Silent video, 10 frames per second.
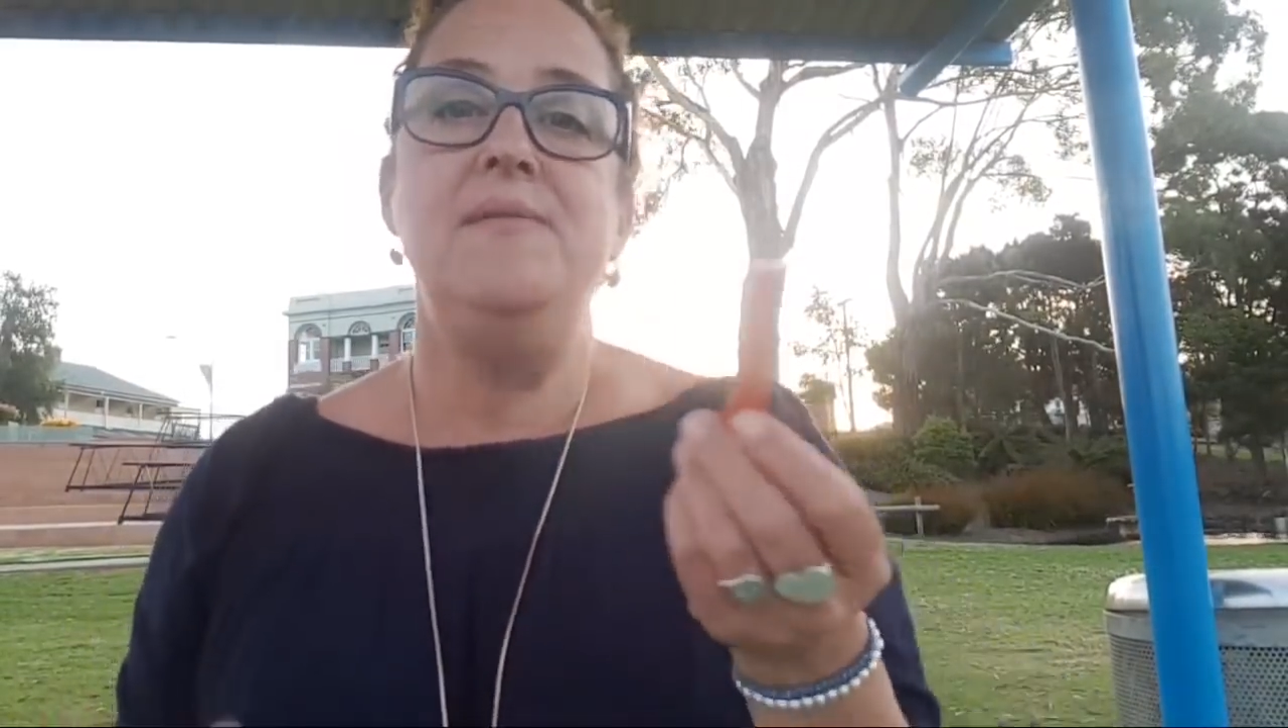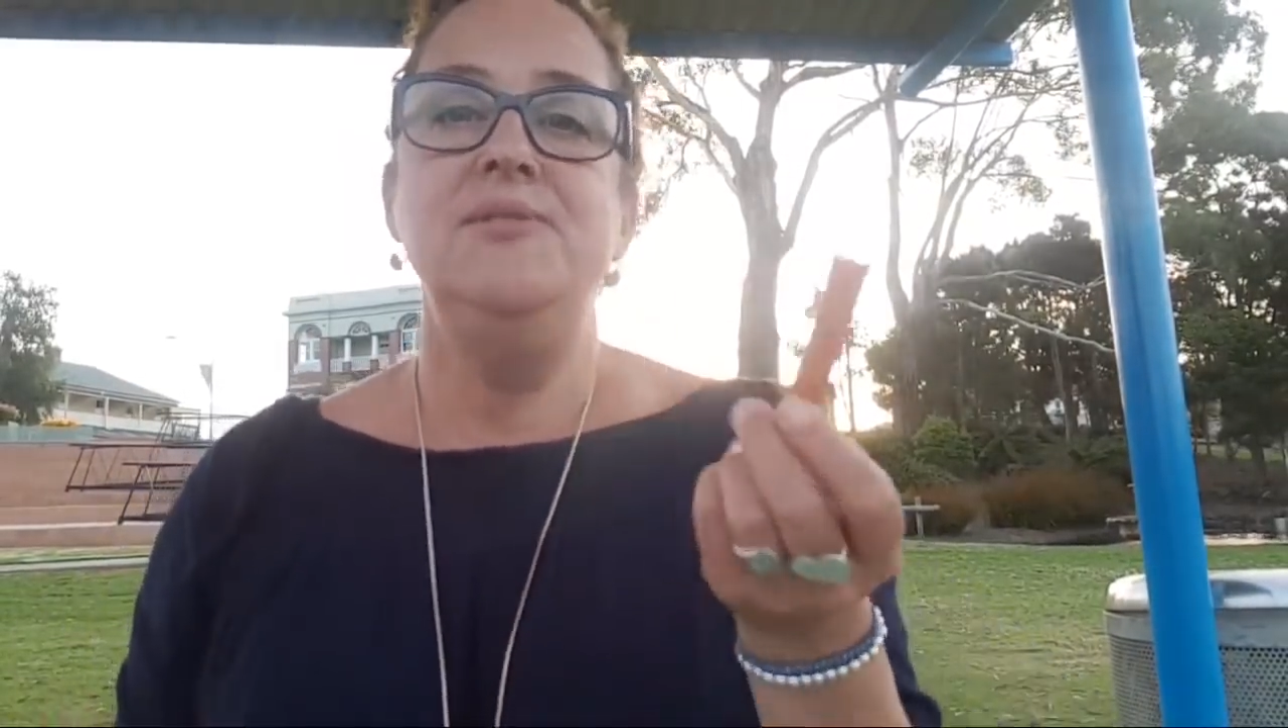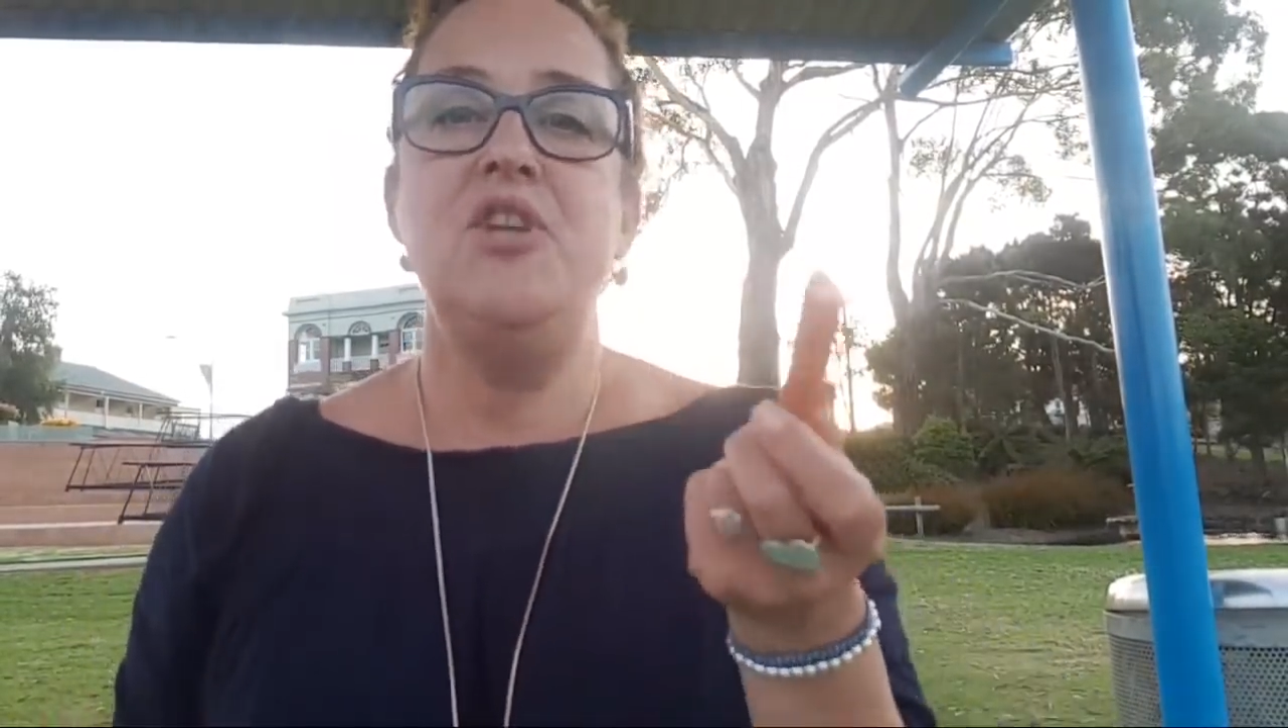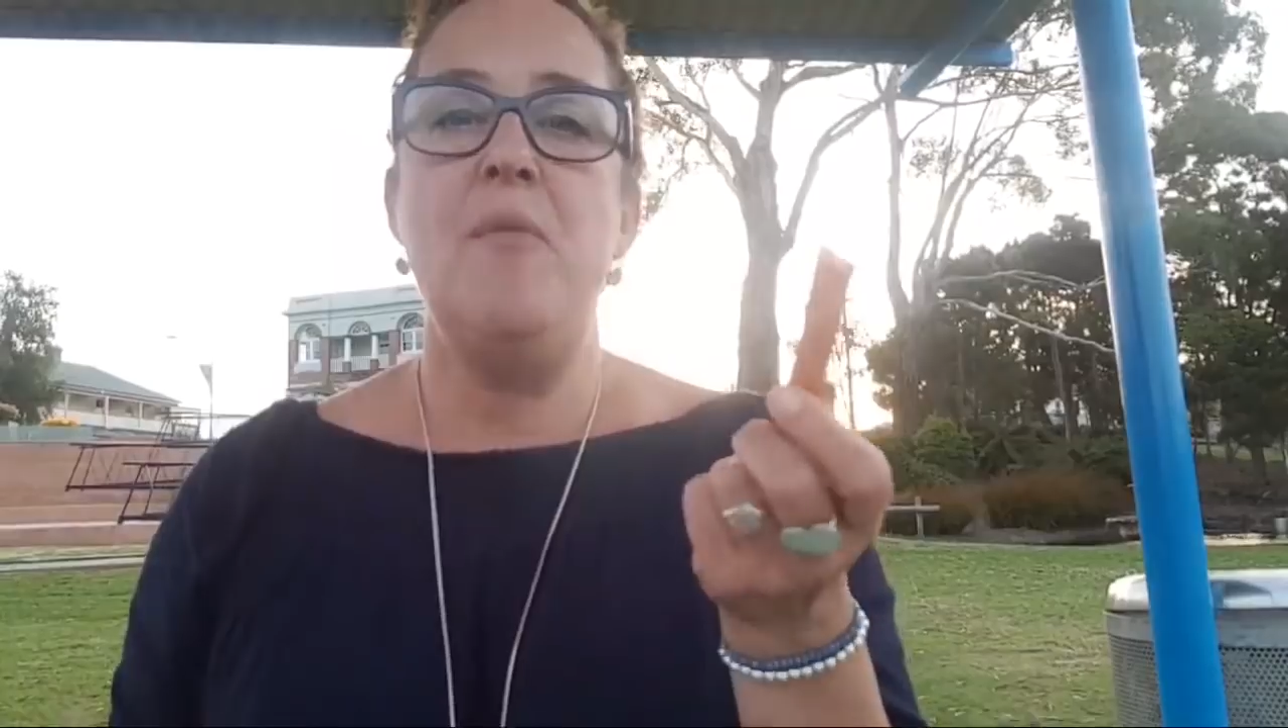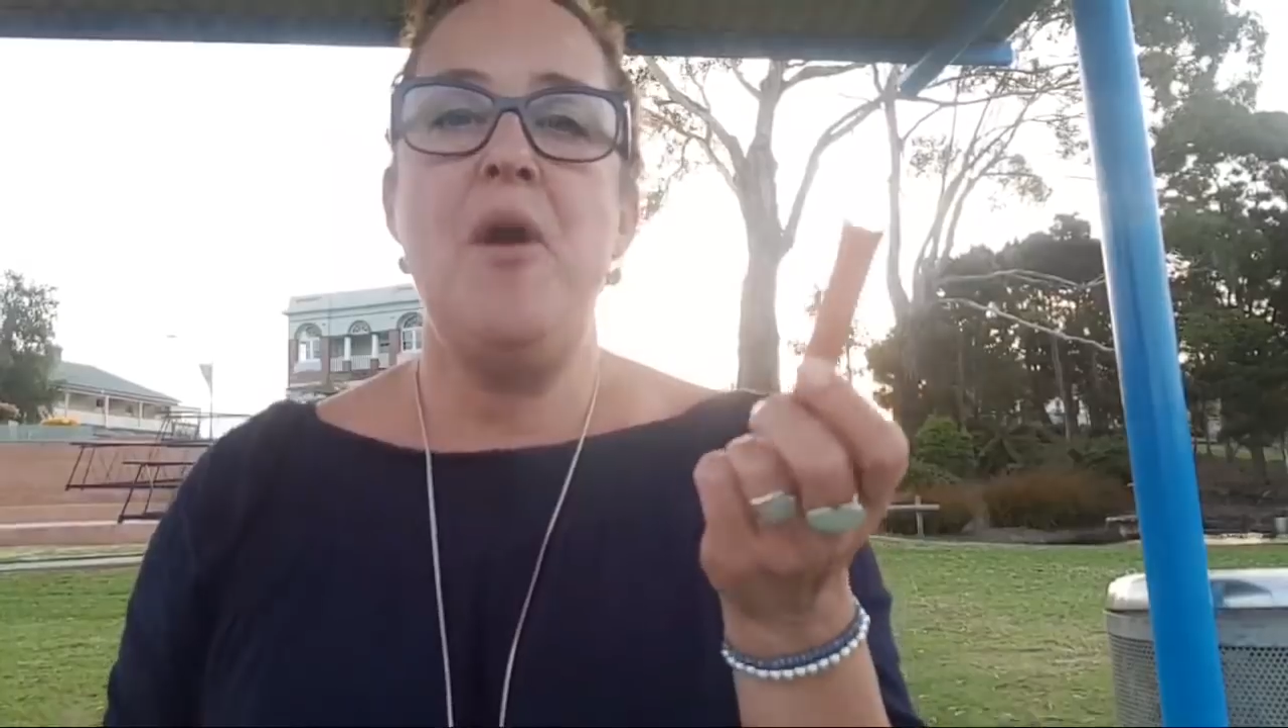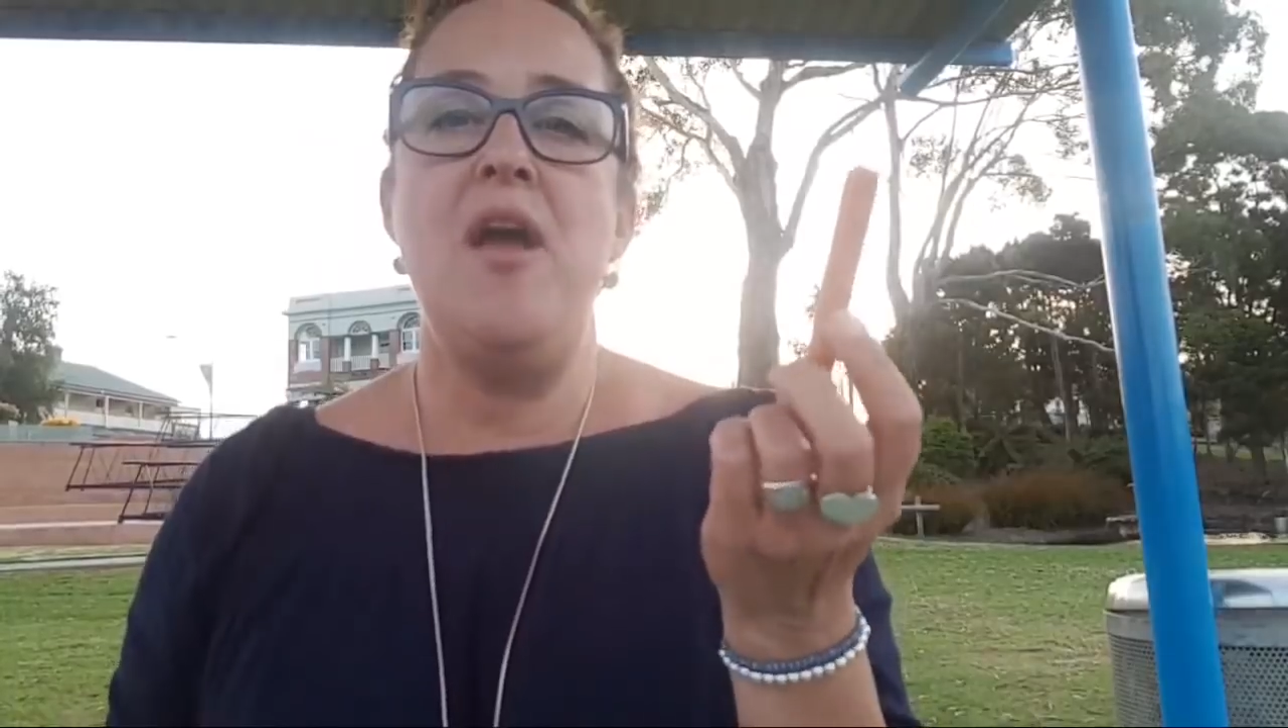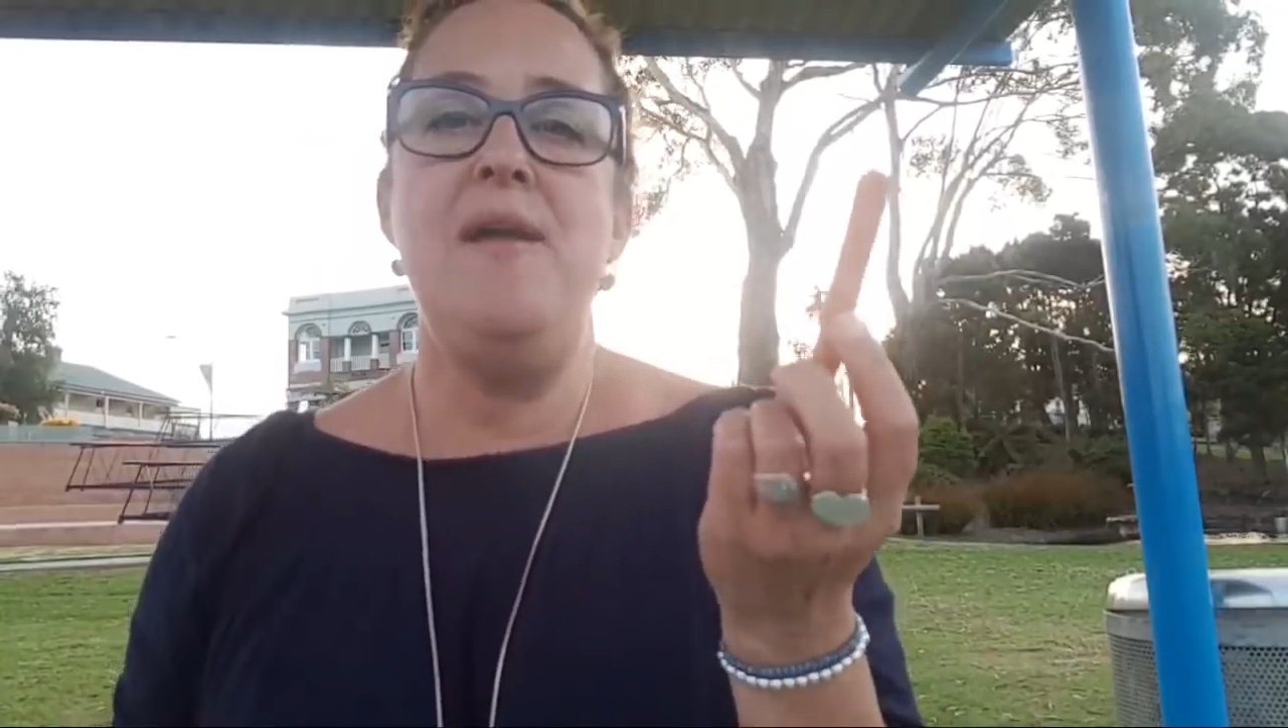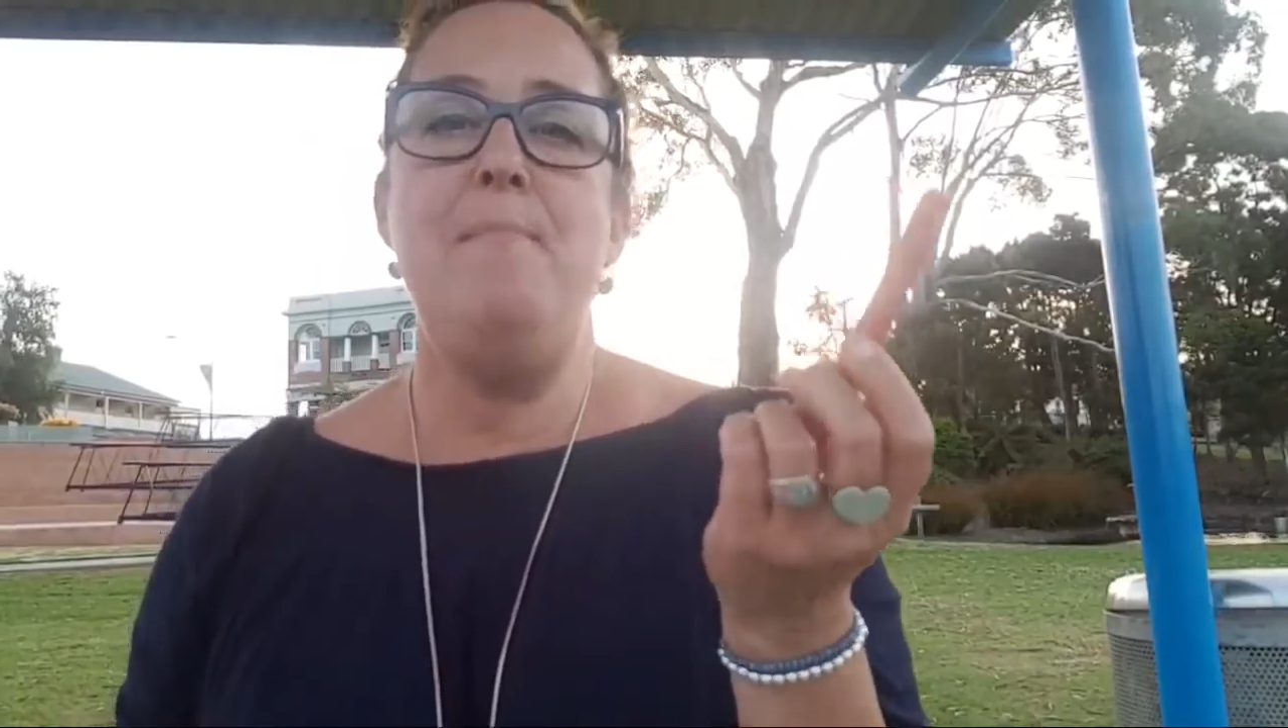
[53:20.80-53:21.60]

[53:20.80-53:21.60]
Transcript: So am I